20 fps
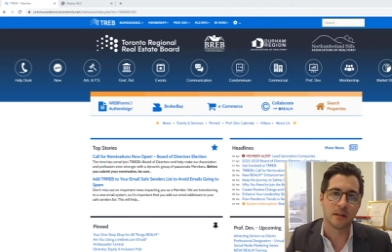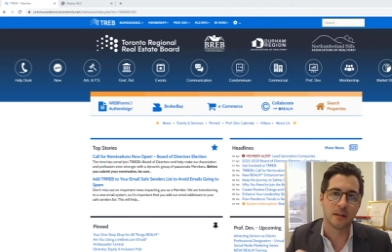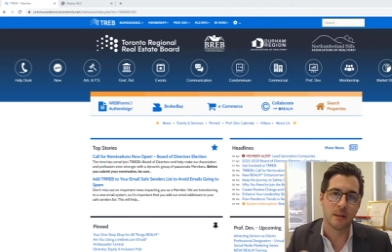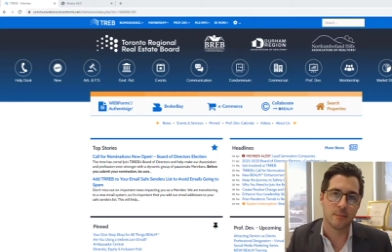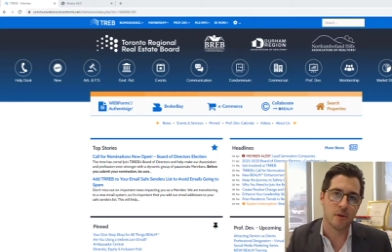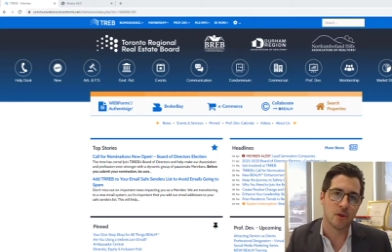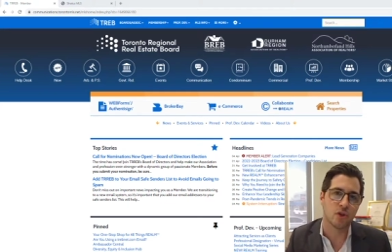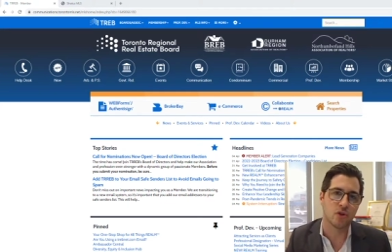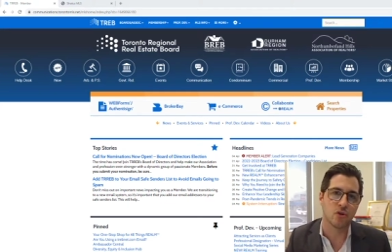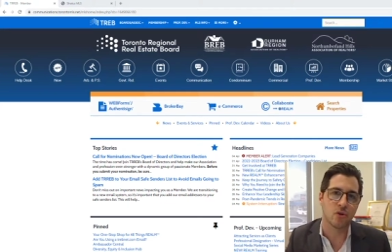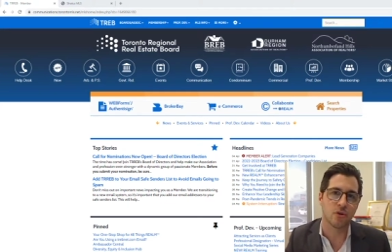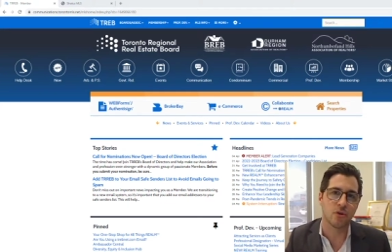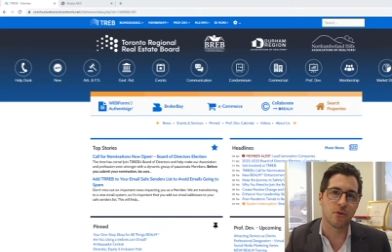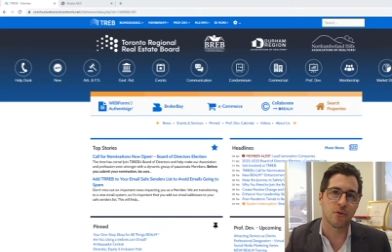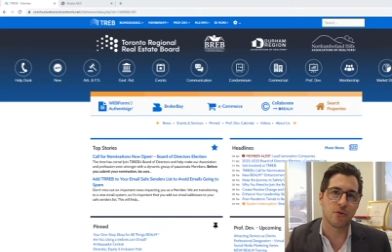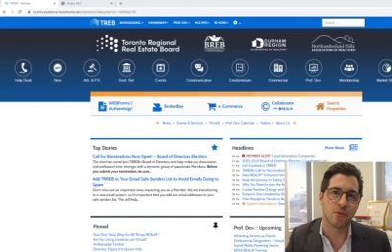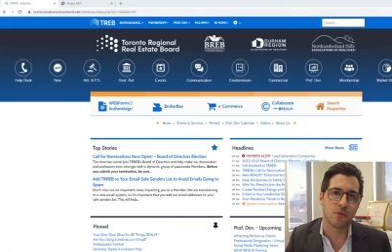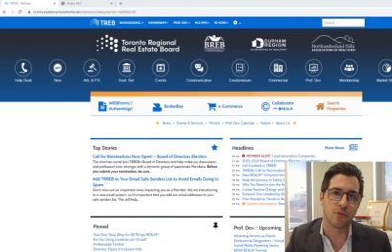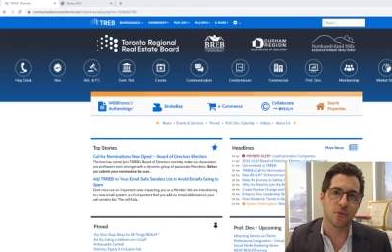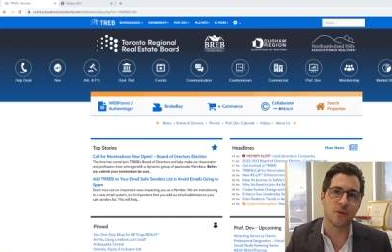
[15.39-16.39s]
Let me show you
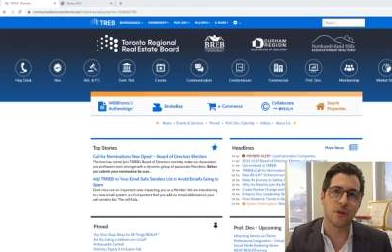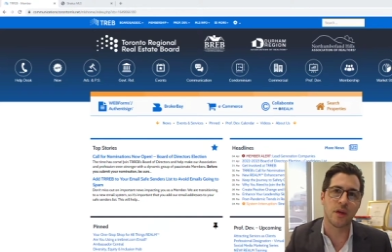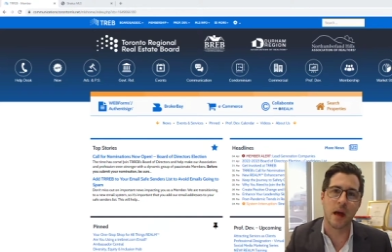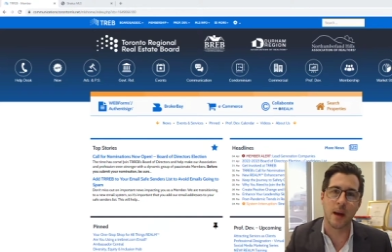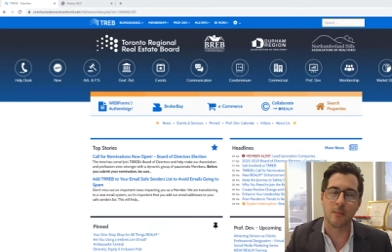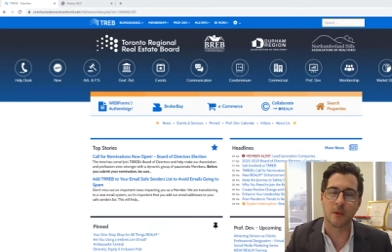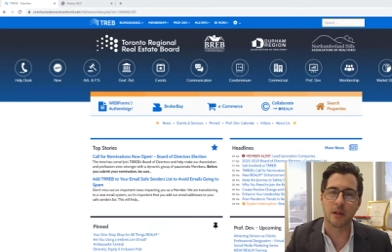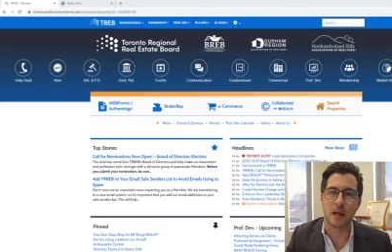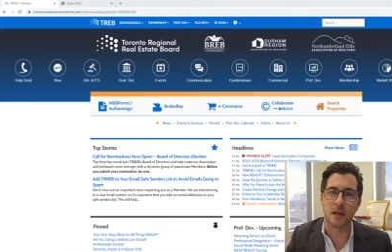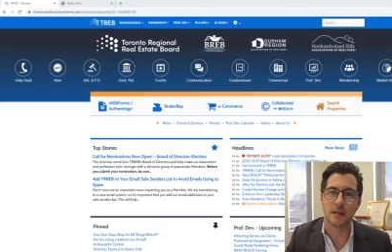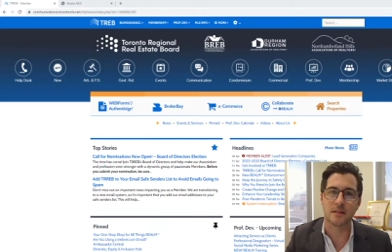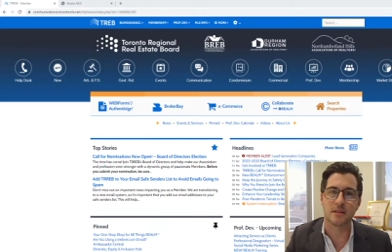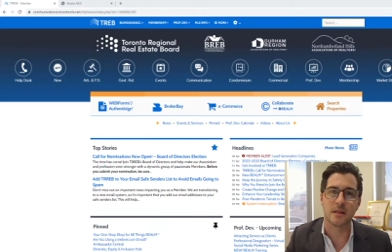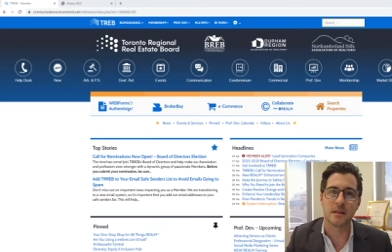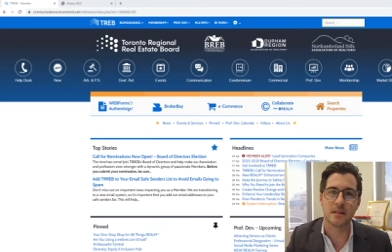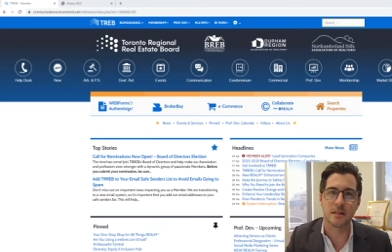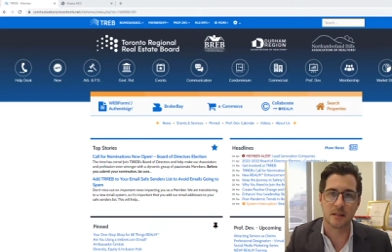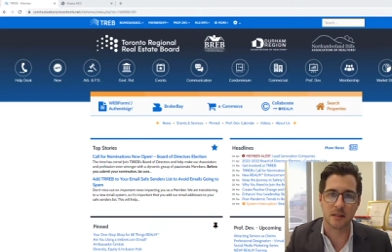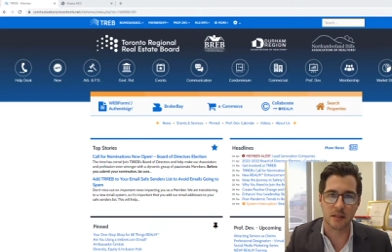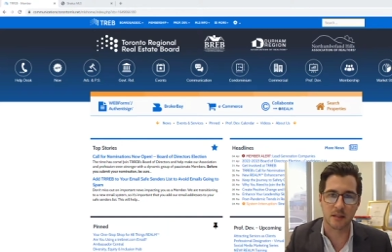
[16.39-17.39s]
through the MLS
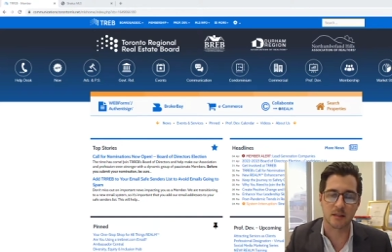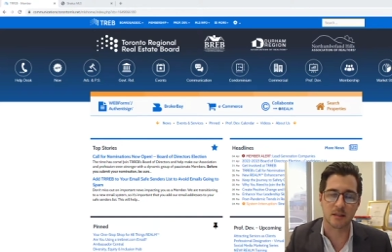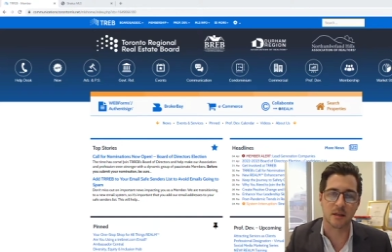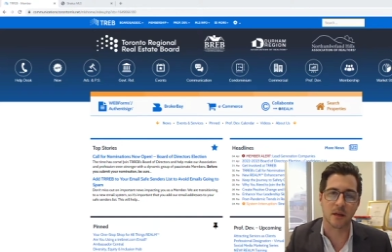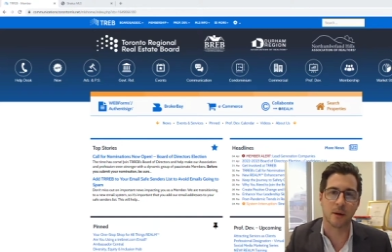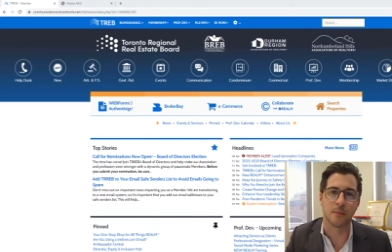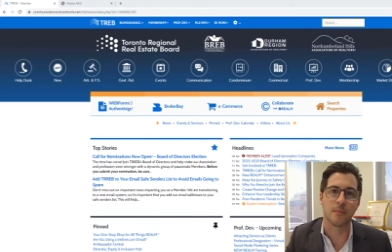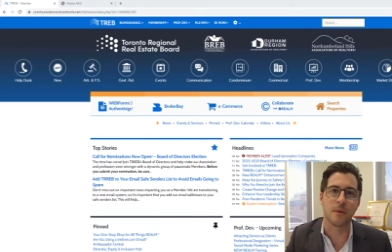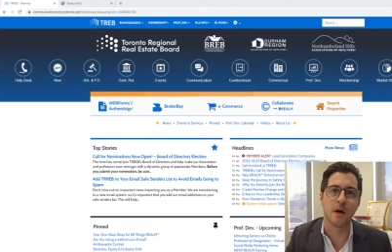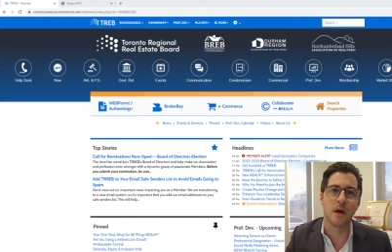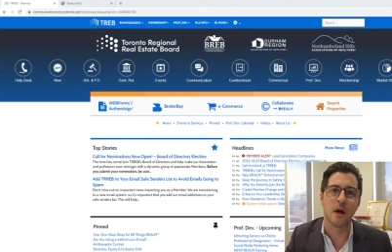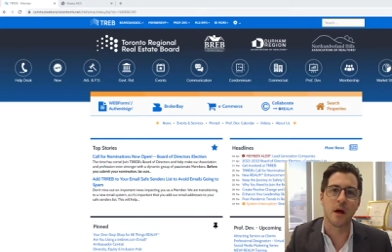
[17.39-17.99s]
system.